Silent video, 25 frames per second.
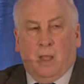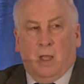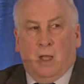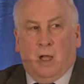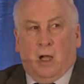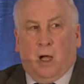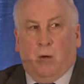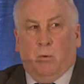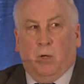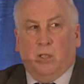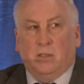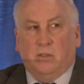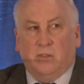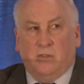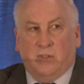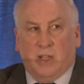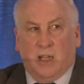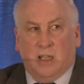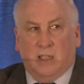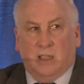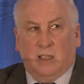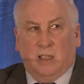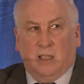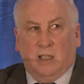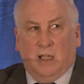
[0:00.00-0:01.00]
I want to
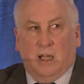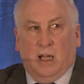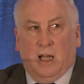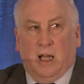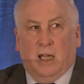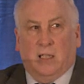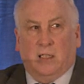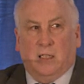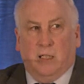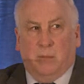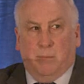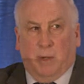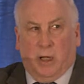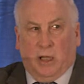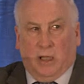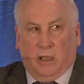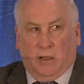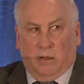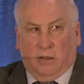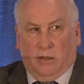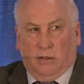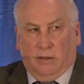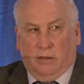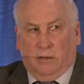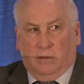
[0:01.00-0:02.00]
thank Andy
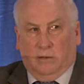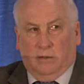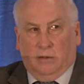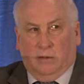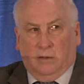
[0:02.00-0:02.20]
Myler,